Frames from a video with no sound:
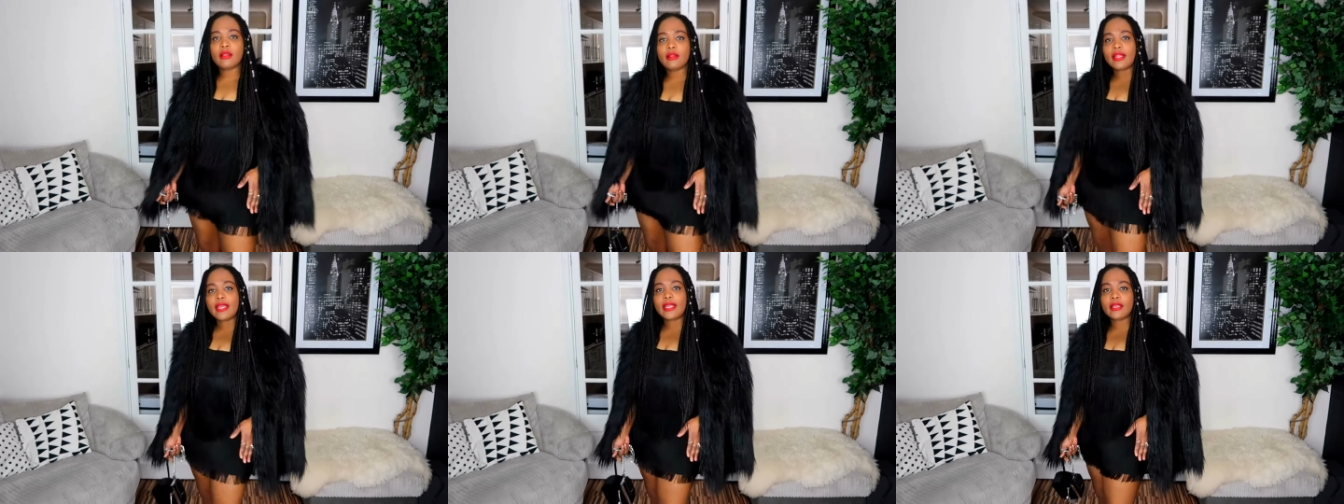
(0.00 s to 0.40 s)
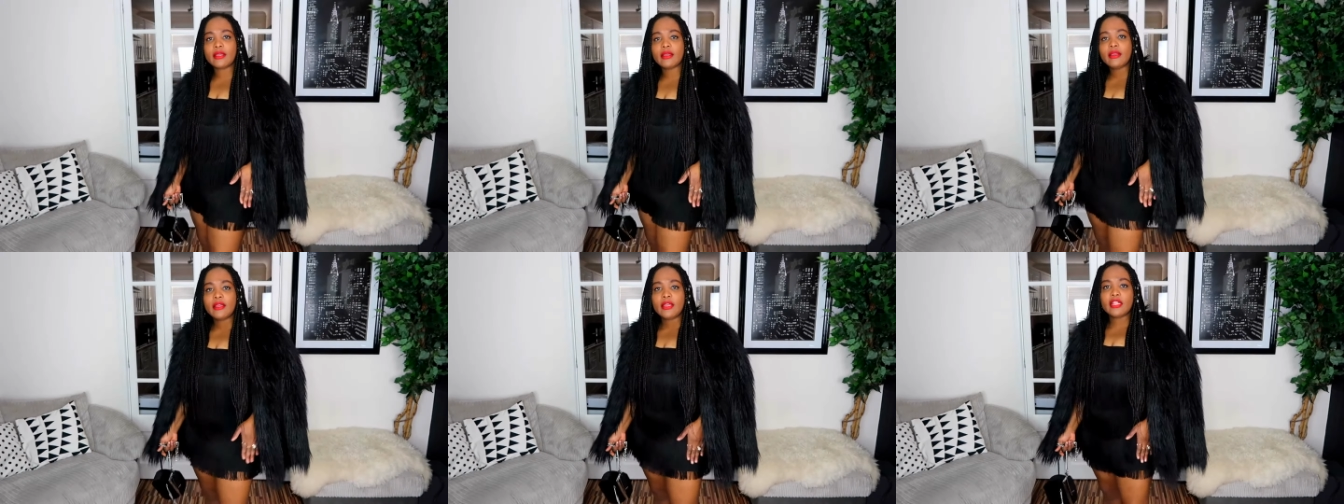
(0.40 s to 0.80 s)

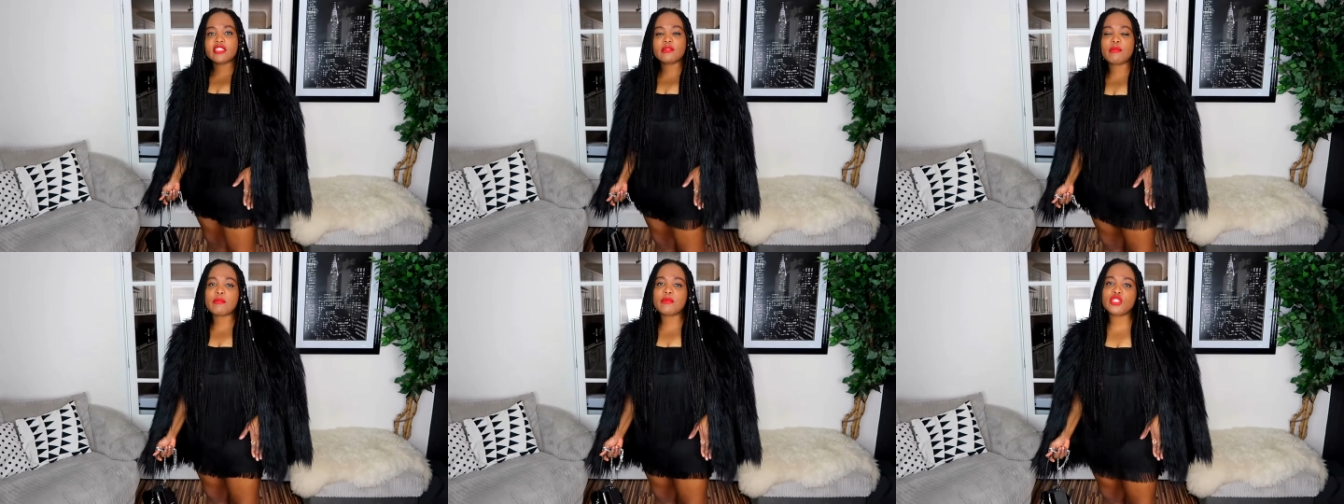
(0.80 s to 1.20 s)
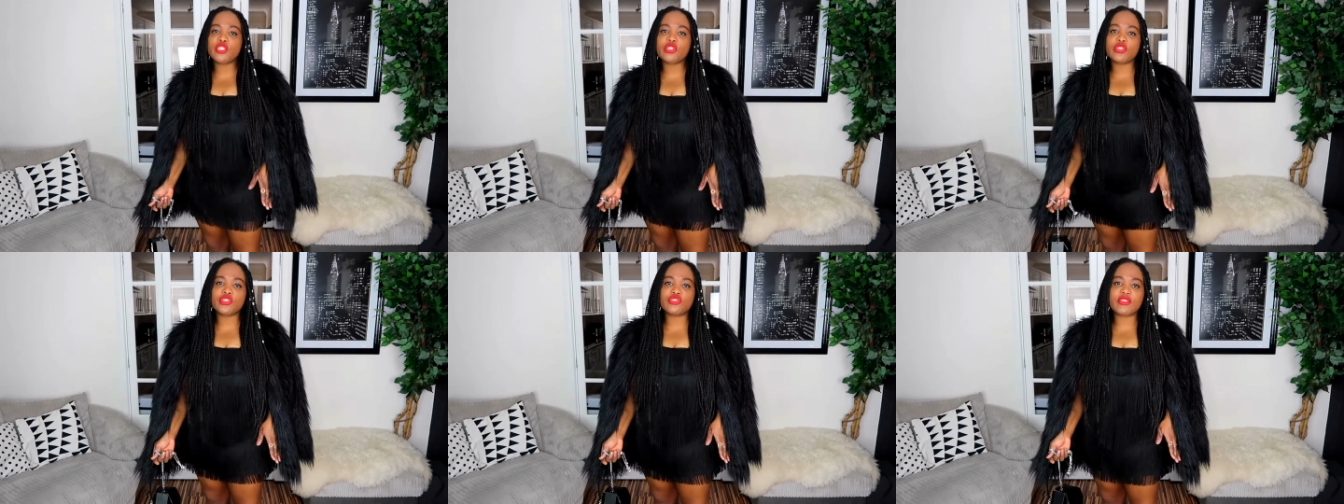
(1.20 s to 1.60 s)
Like, it's a proper
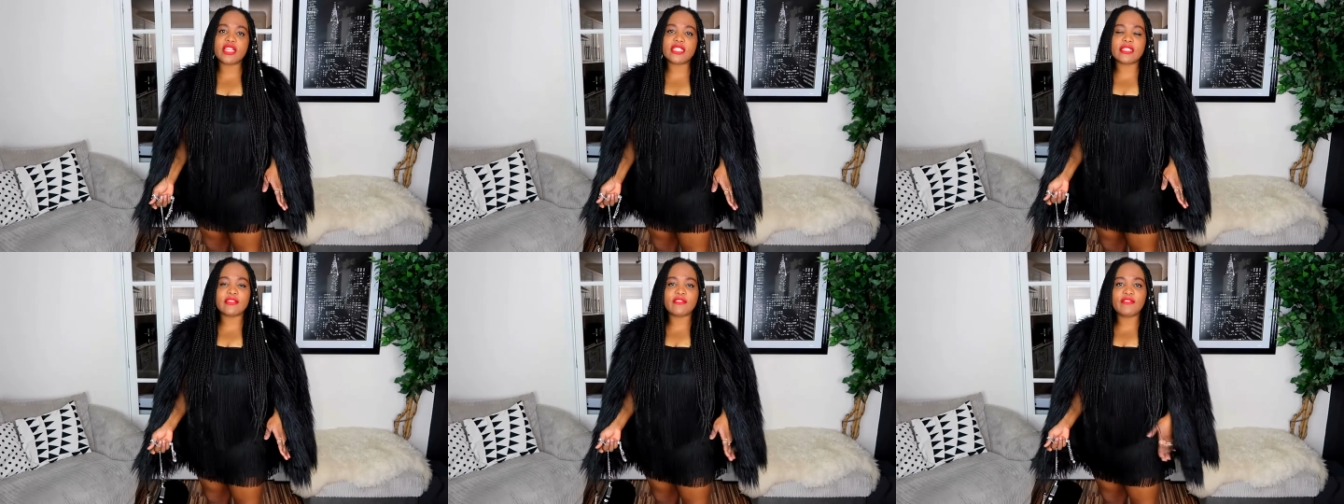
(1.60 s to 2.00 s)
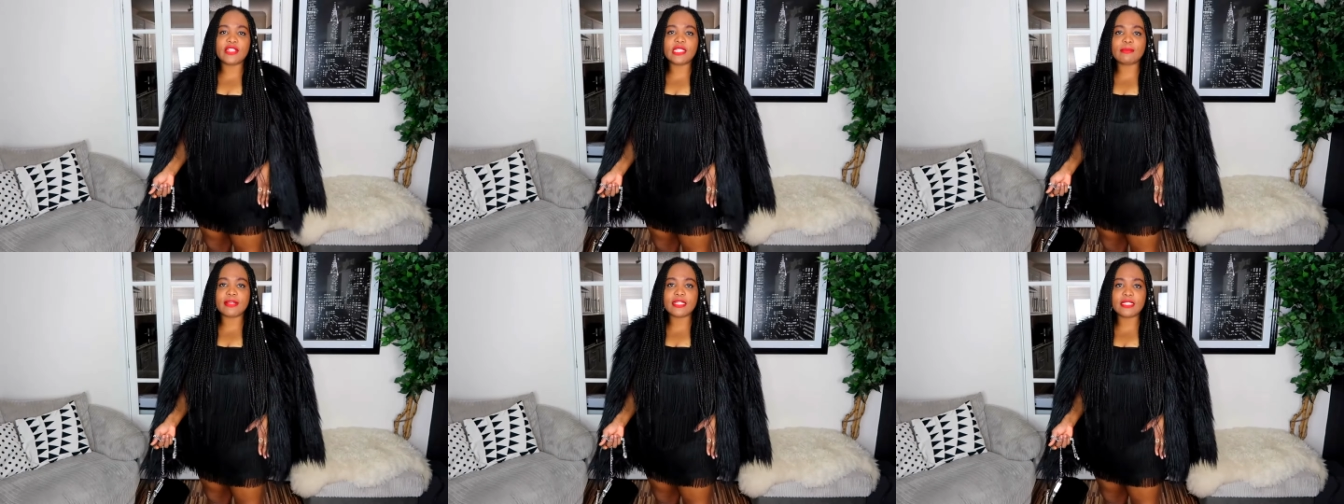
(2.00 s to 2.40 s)
short dress and it
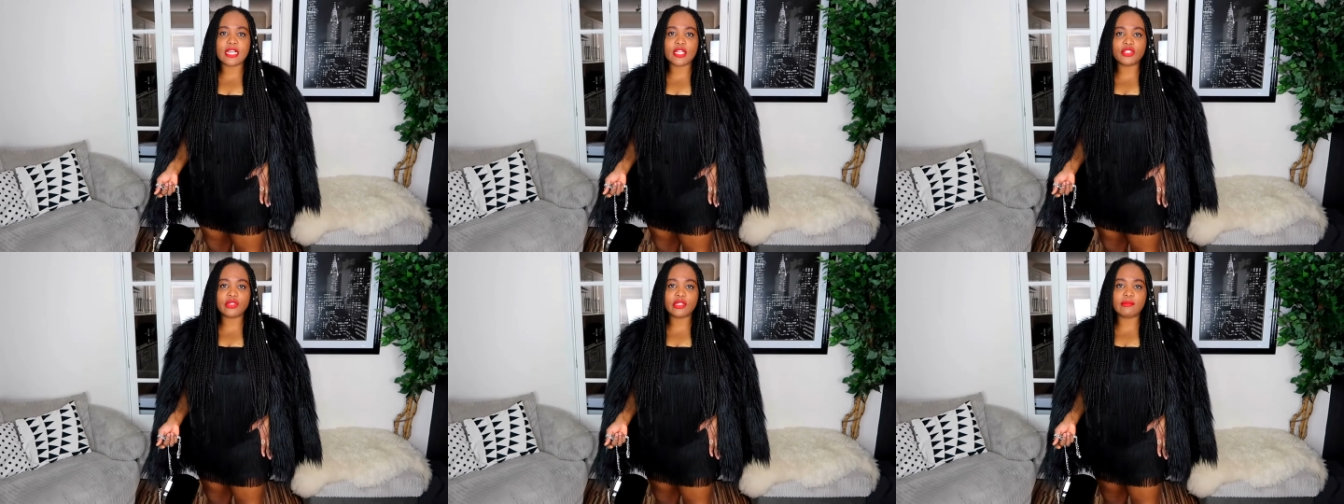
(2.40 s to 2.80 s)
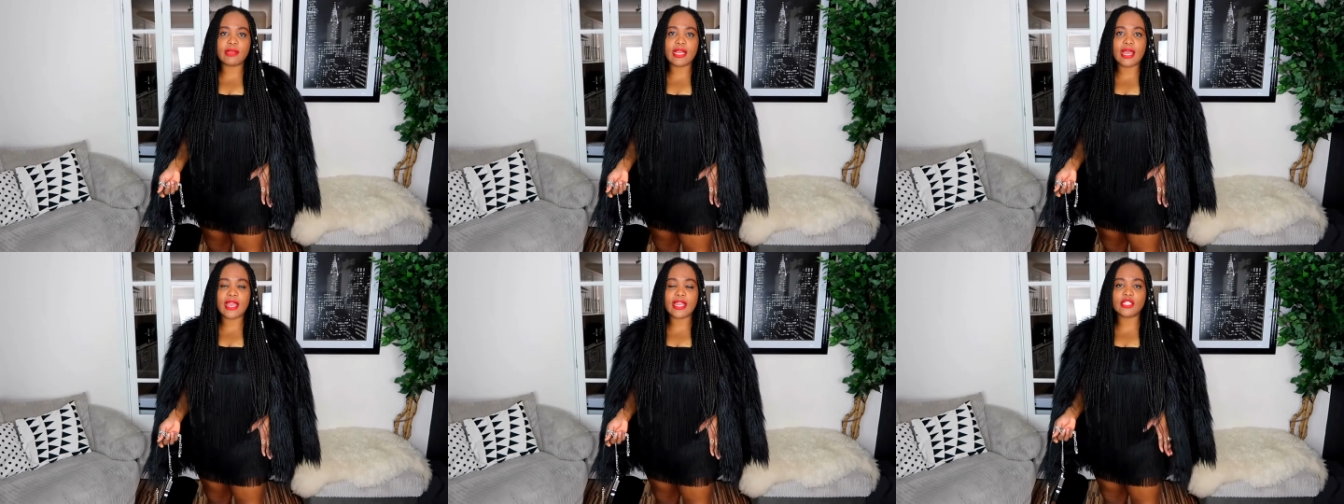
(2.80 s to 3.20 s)
fits my stature and my
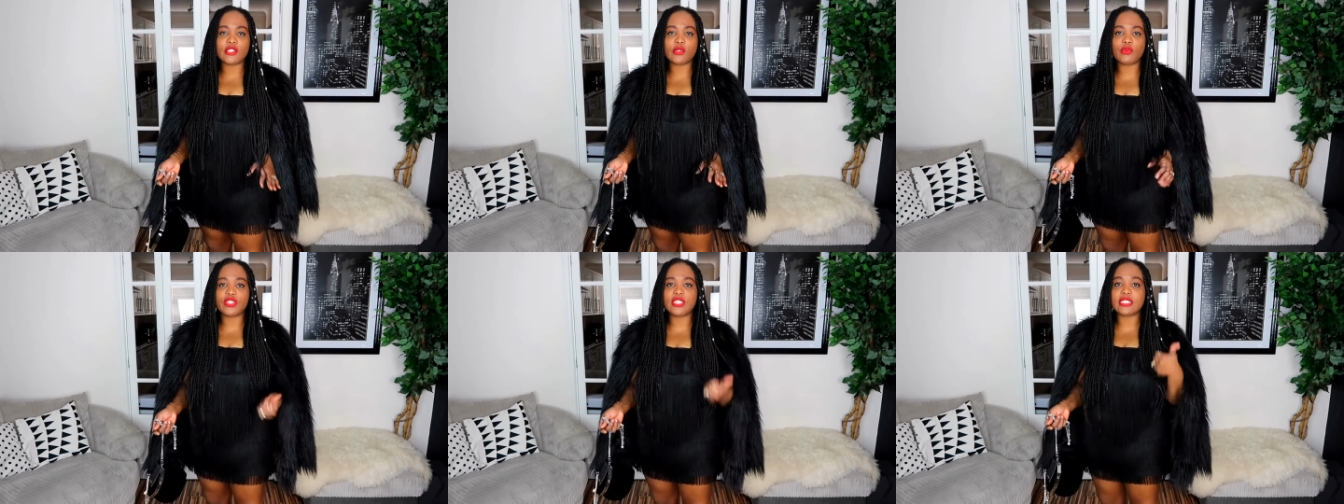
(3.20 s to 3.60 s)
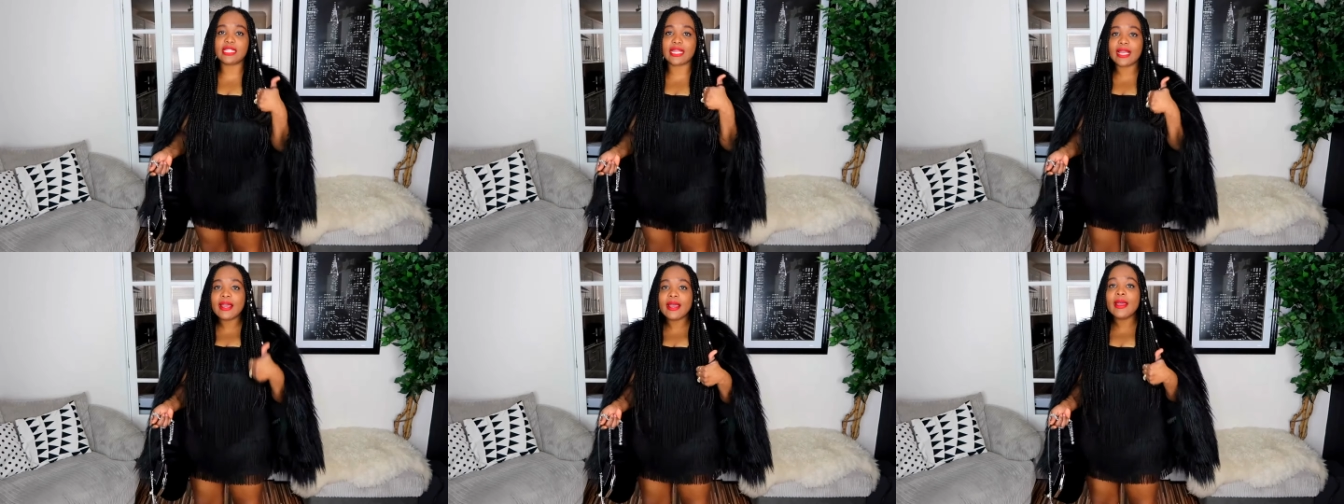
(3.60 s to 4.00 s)
height, so which is
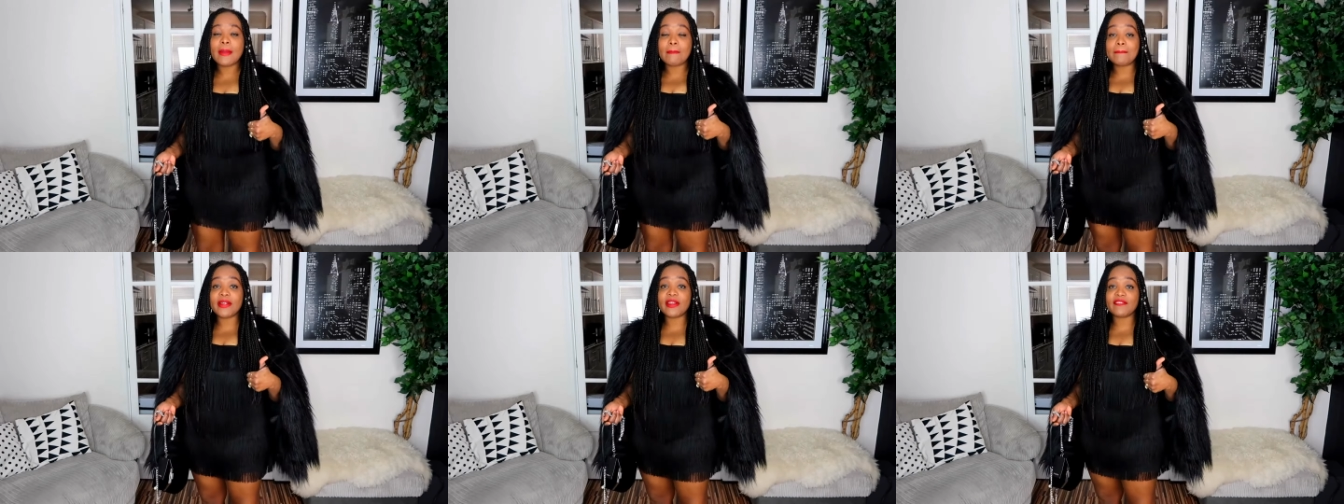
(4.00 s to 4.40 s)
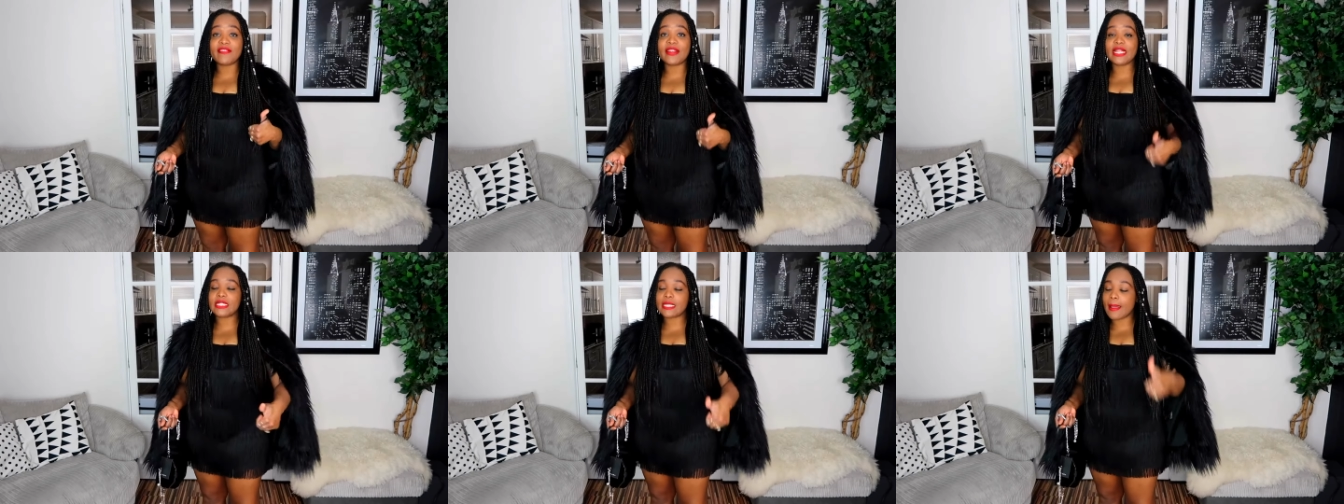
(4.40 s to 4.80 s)
like
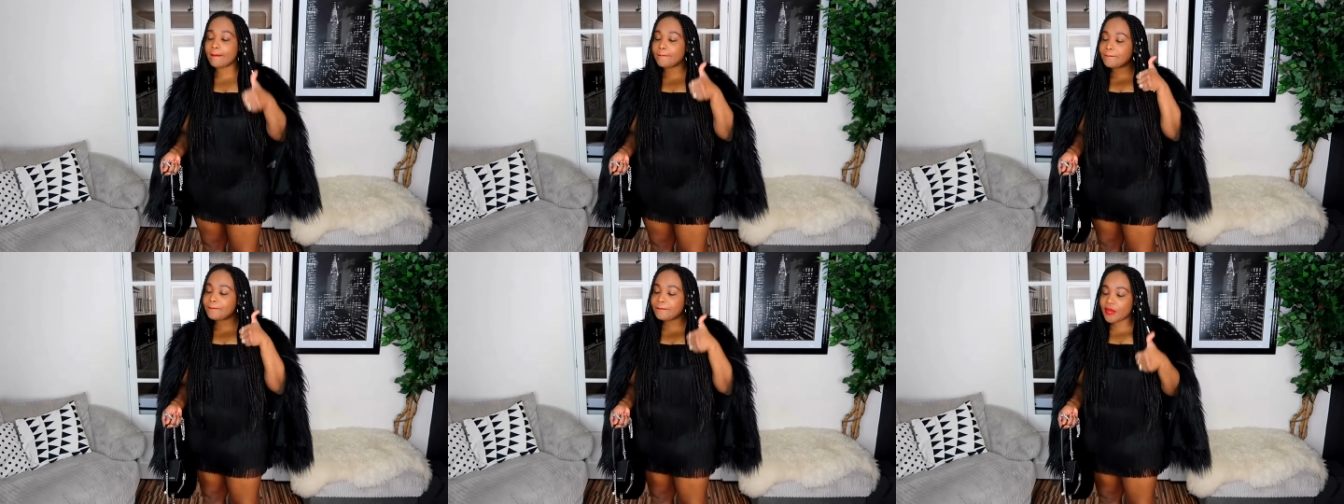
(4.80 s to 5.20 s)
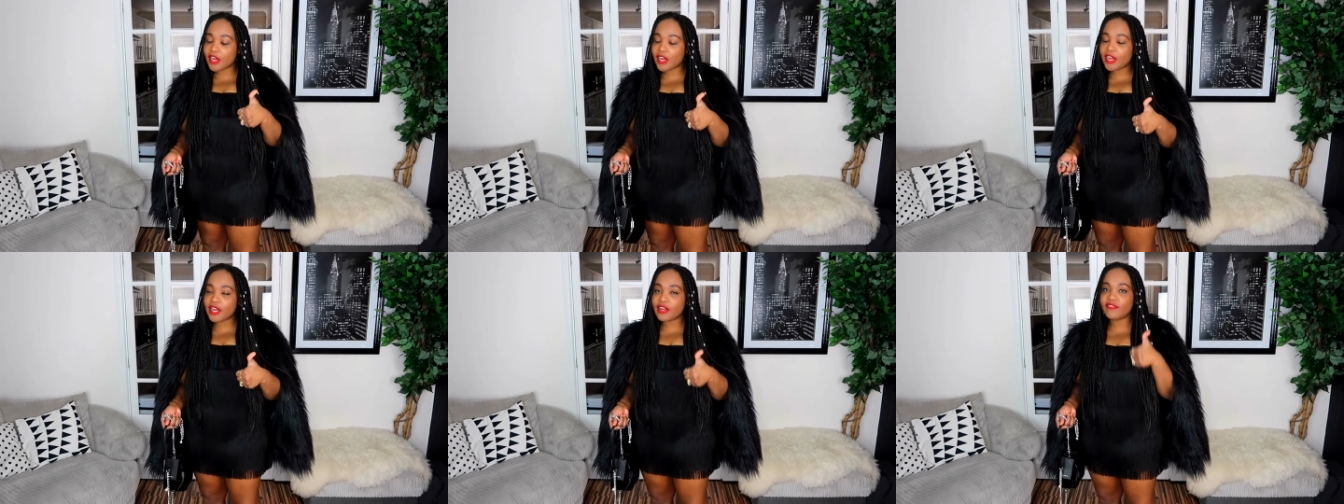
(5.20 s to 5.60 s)
perfect.
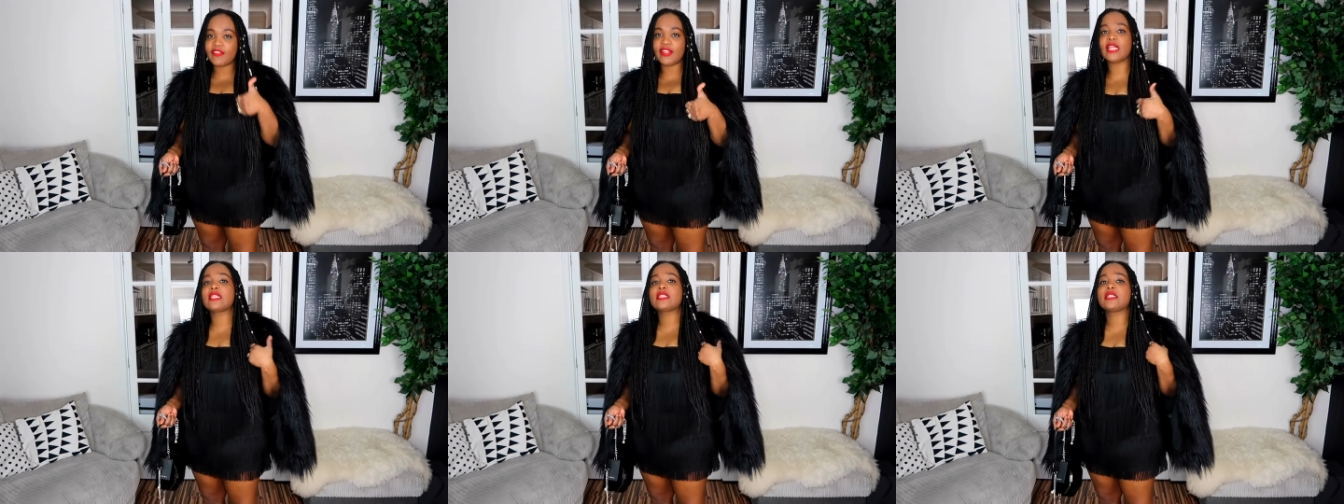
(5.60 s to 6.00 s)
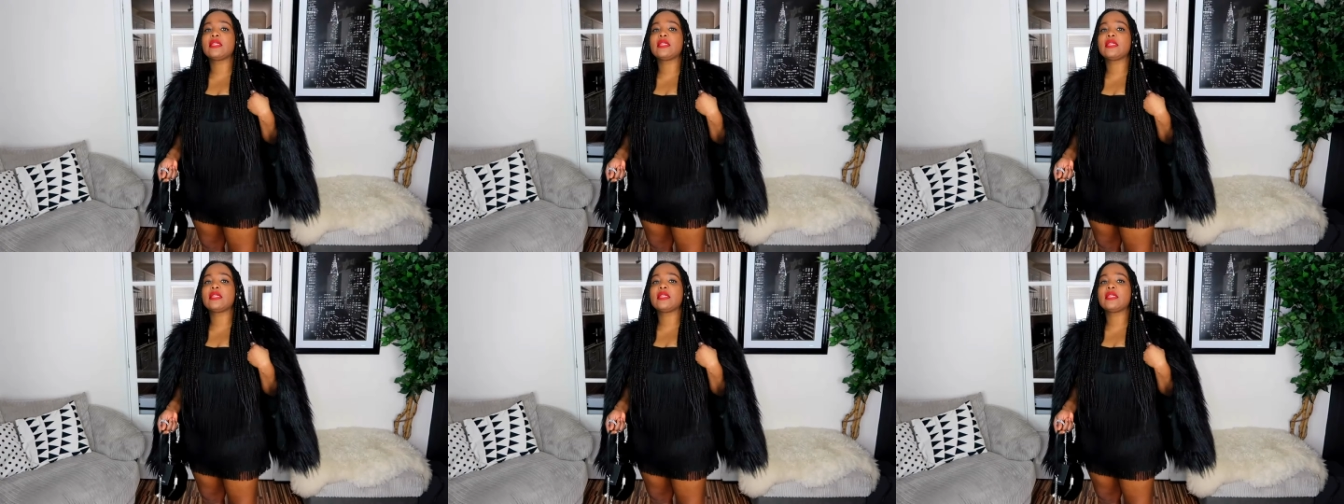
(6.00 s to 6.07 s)
Perfect.